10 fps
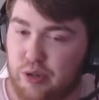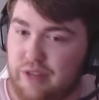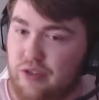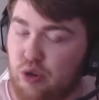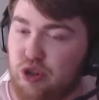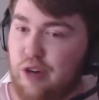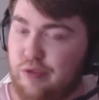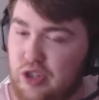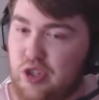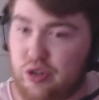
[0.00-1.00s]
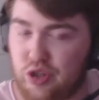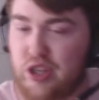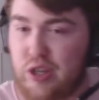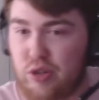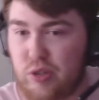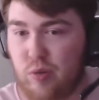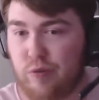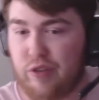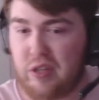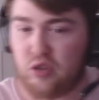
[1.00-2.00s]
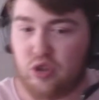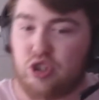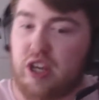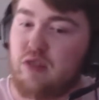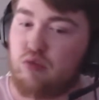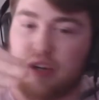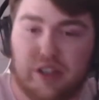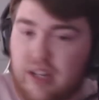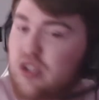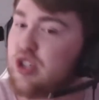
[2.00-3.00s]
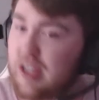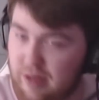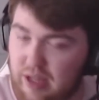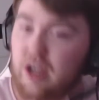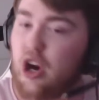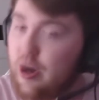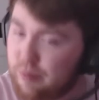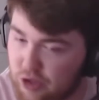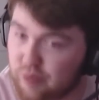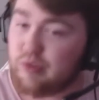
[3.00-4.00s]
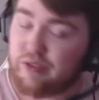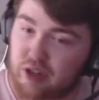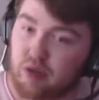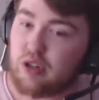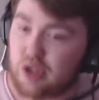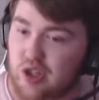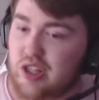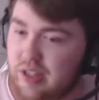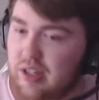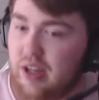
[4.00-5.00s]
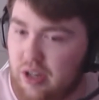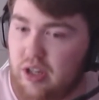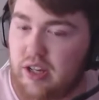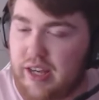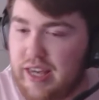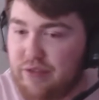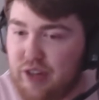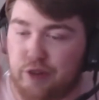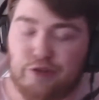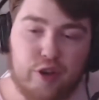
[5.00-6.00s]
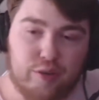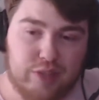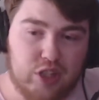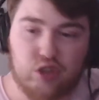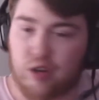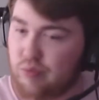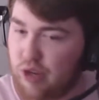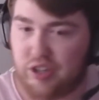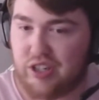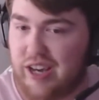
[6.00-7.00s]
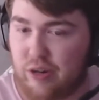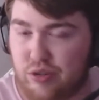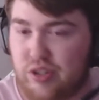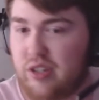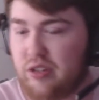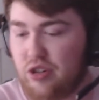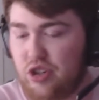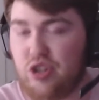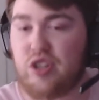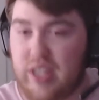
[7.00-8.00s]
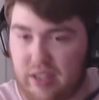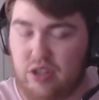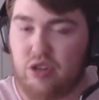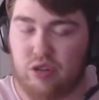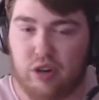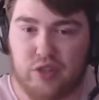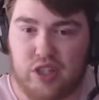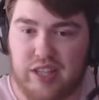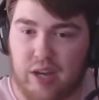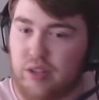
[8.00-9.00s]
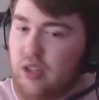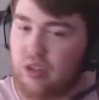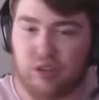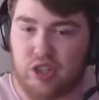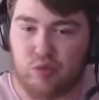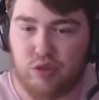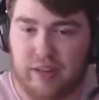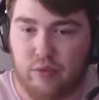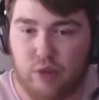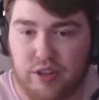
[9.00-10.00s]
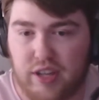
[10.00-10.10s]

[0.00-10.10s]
if your girlfriend starts accusing you of things, just say, right, that's it, I'm done with you, honestly. Even if this don't work out, because you can obviously tell that none of this would never work